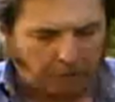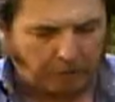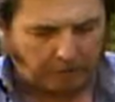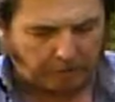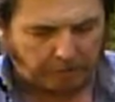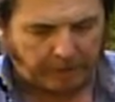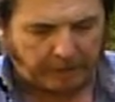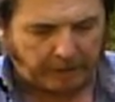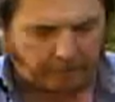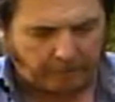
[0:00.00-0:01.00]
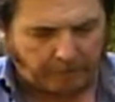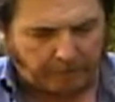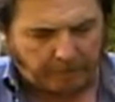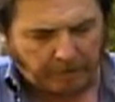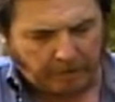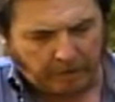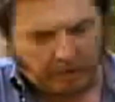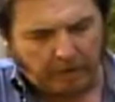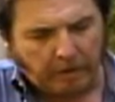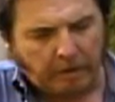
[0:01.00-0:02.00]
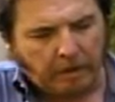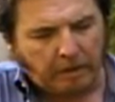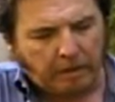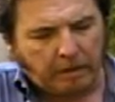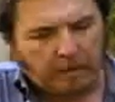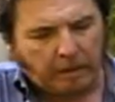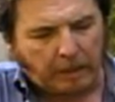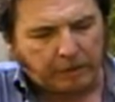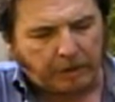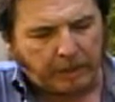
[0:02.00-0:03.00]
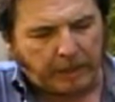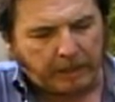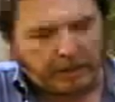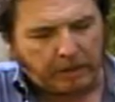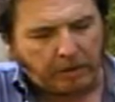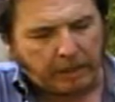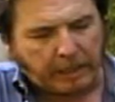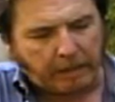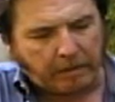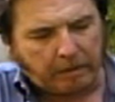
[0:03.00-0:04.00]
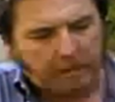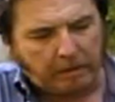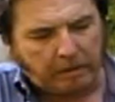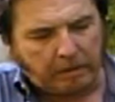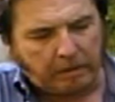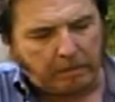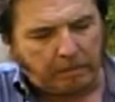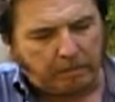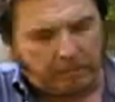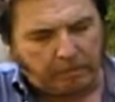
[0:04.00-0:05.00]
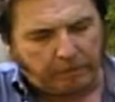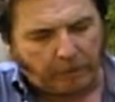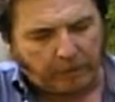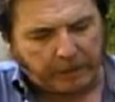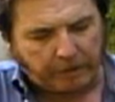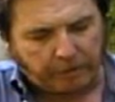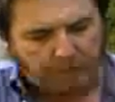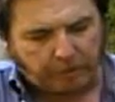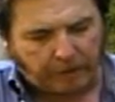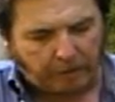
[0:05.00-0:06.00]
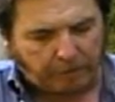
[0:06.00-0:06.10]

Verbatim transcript: sharp too, so be careful with them. I'll show you how to get a hook out before we get through